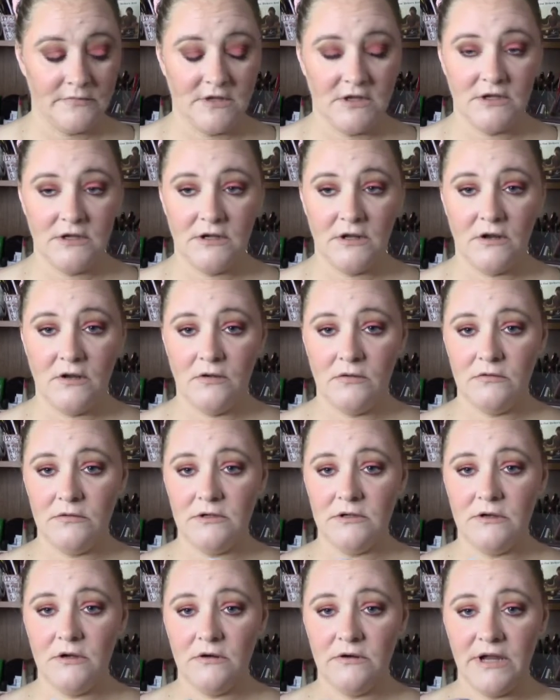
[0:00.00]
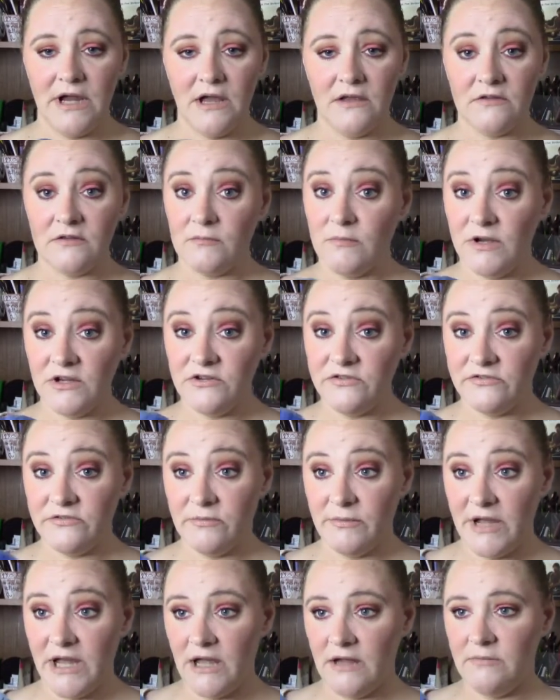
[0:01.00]
You know, you don't ask much
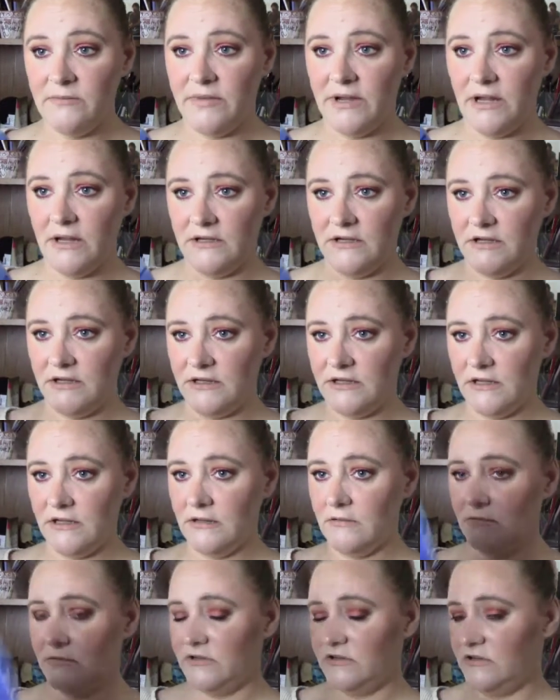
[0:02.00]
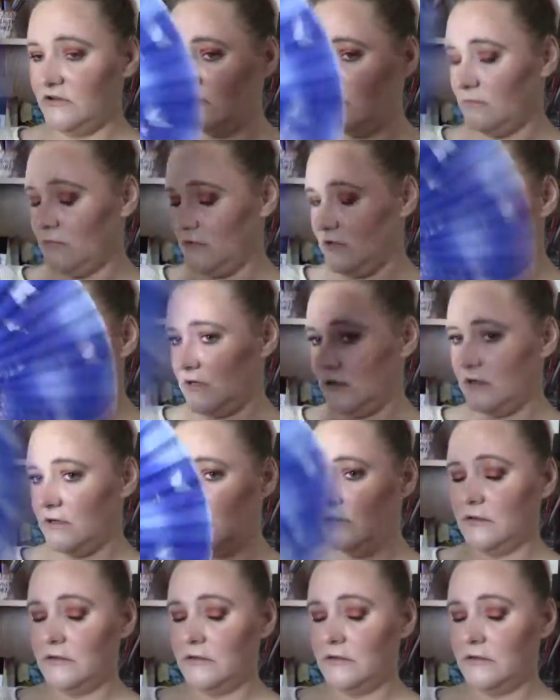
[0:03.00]
from a headband. You think it would just work.